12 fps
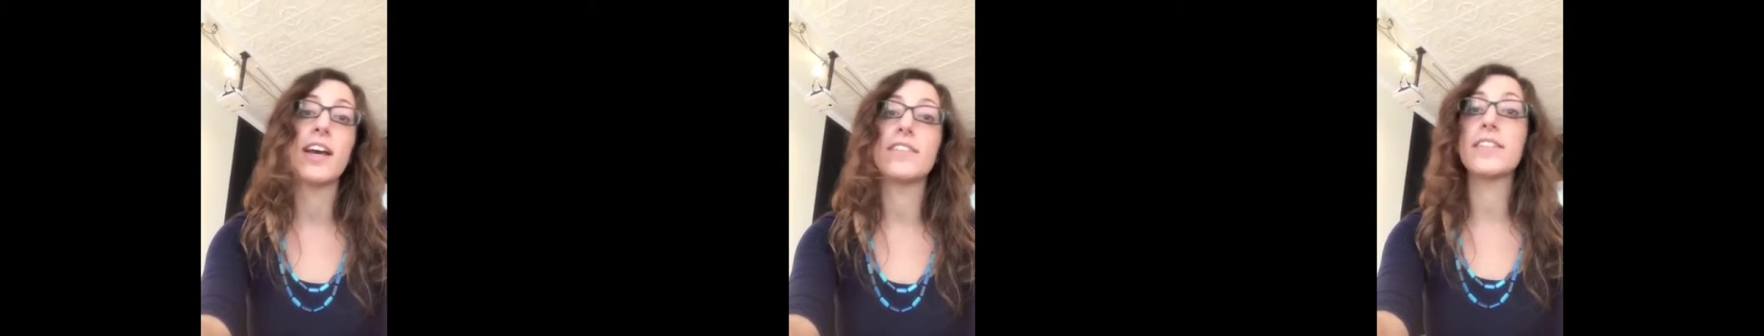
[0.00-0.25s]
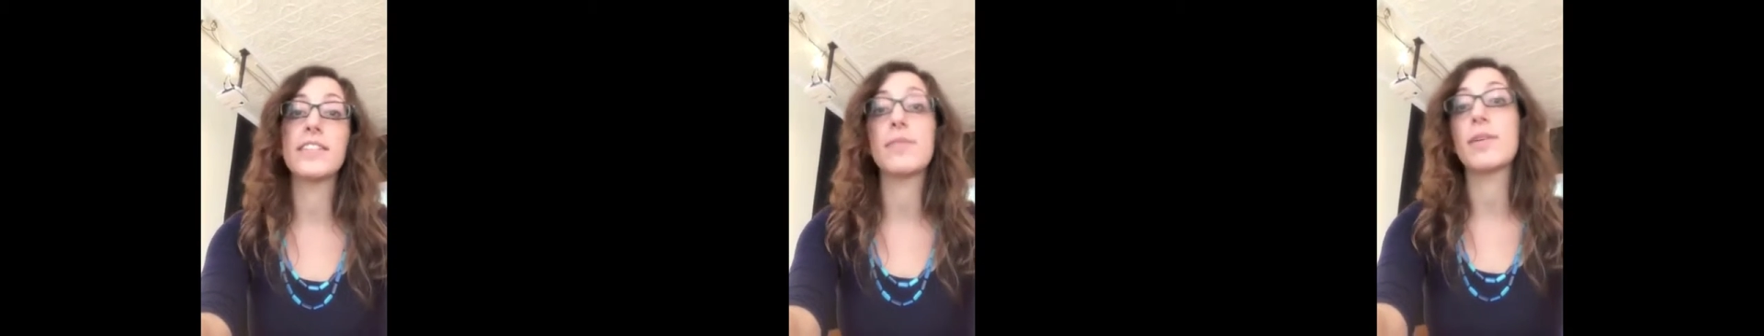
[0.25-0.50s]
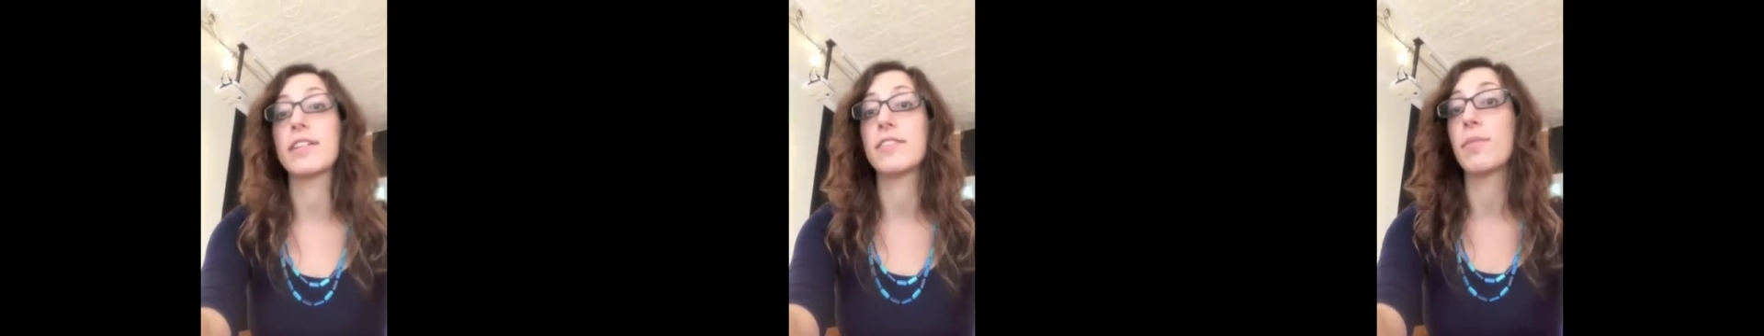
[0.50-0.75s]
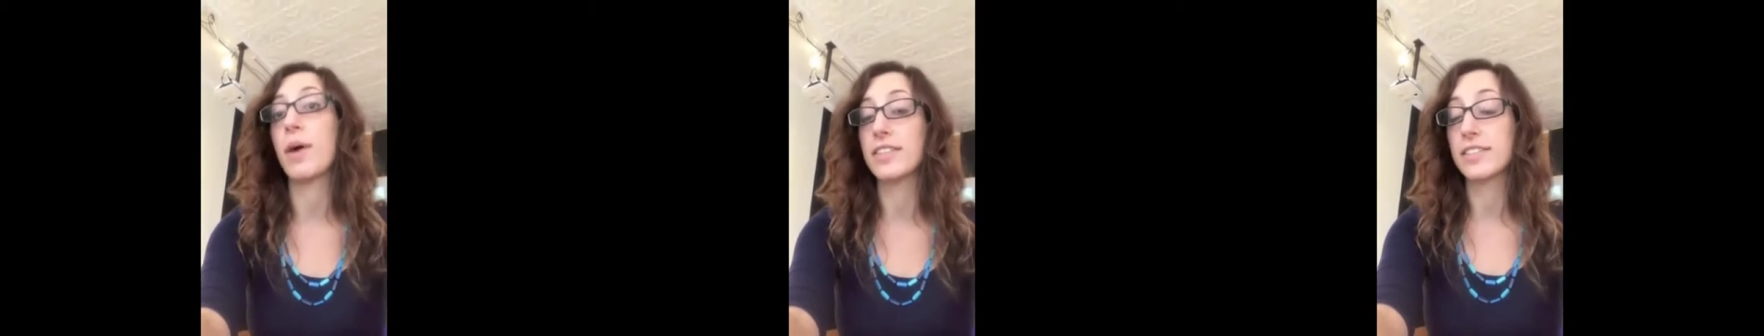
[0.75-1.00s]
and the same
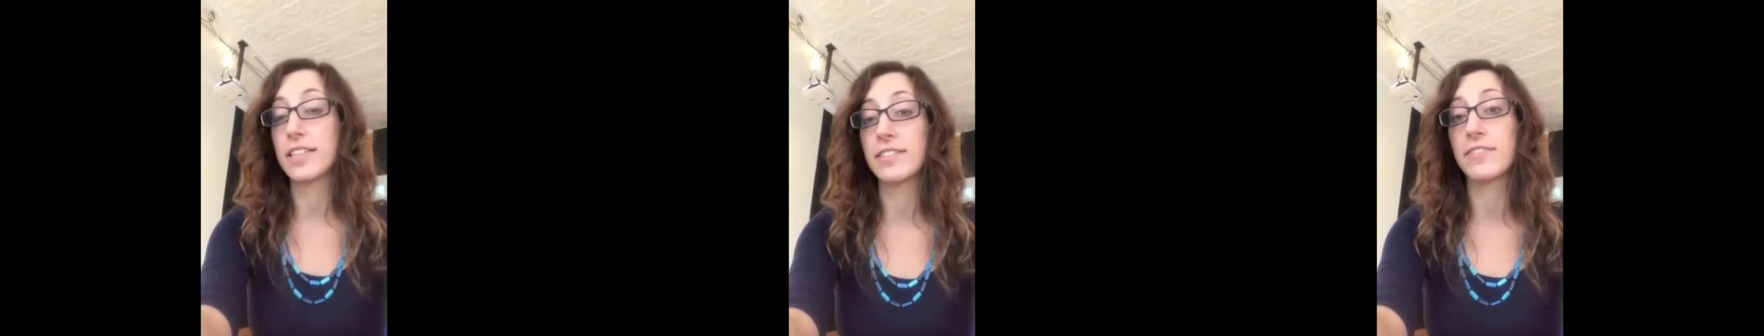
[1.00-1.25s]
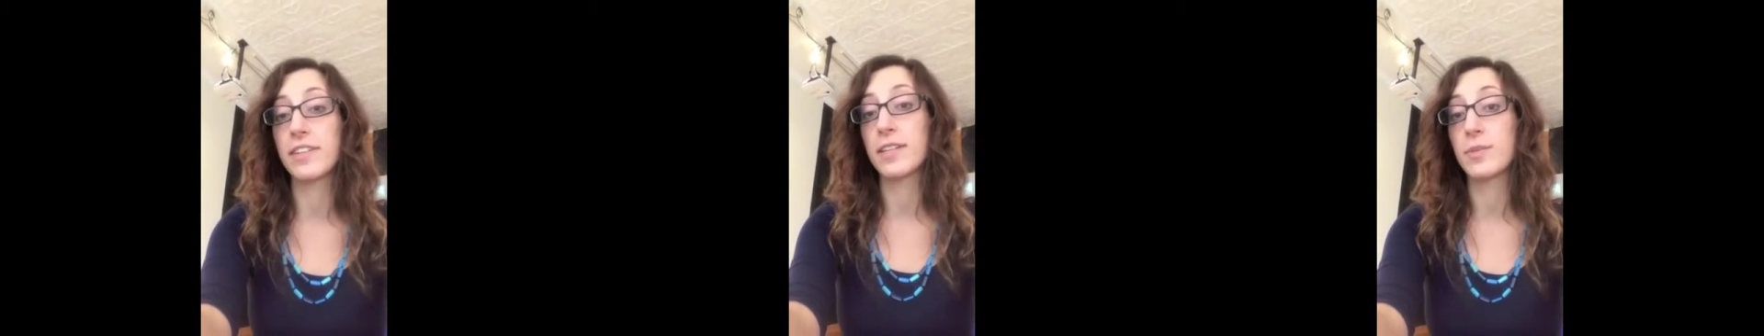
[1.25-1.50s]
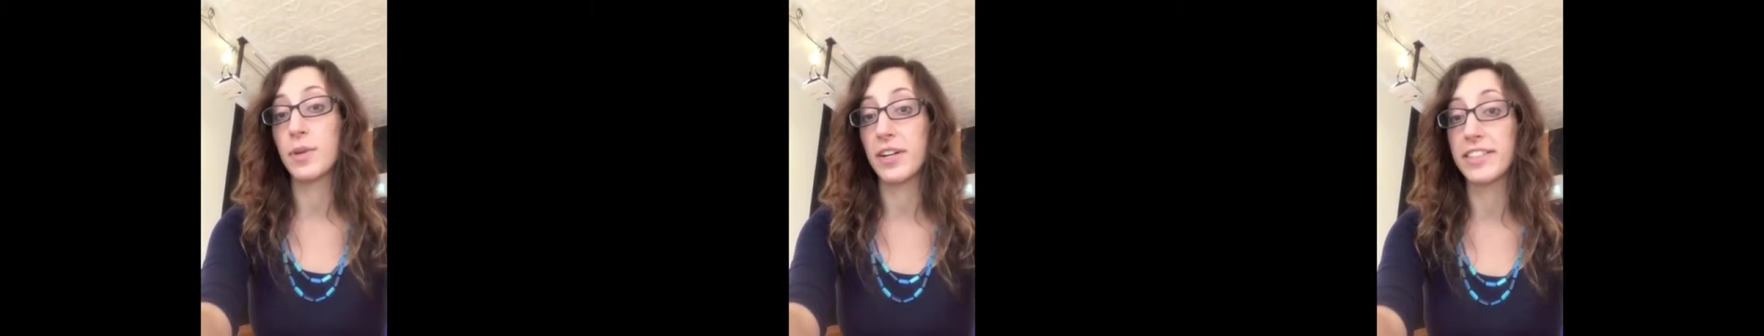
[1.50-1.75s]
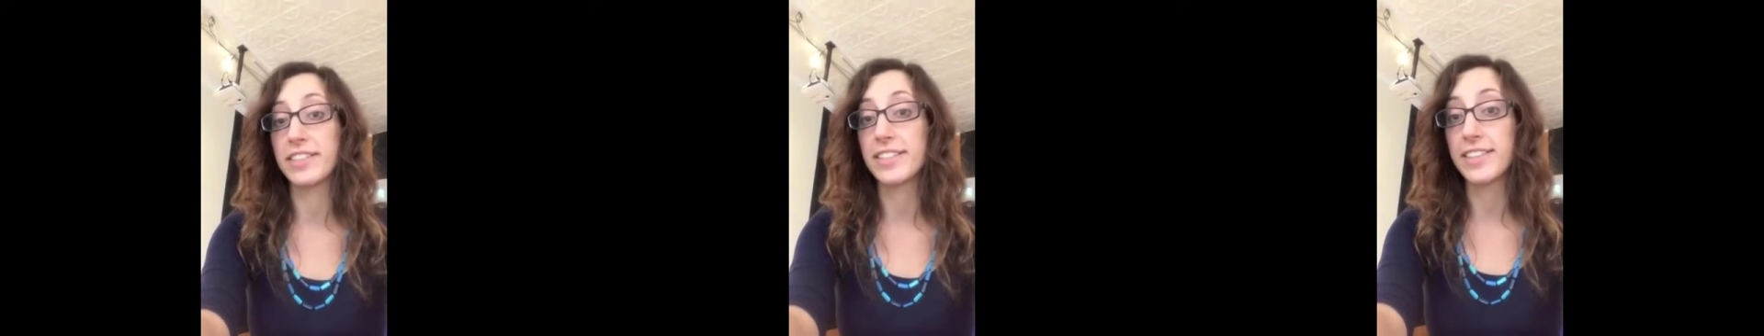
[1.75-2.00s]
kinds of positive
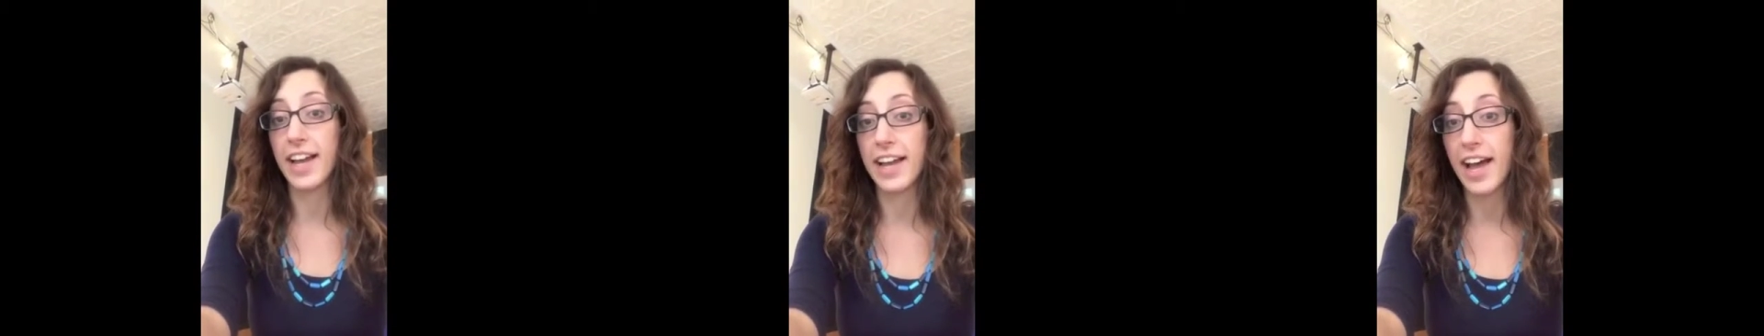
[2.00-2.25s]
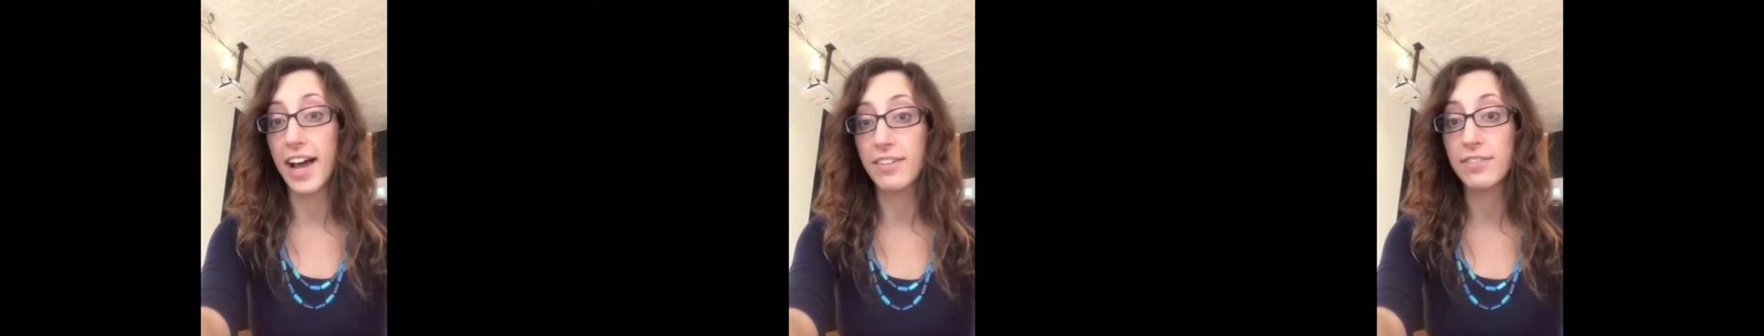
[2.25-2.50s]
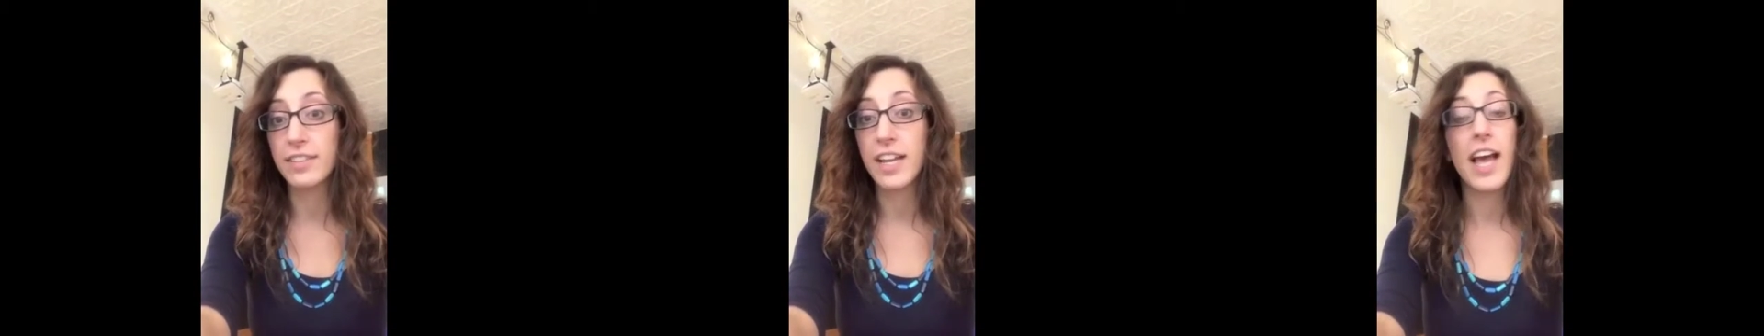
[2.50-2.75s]
experiences I have.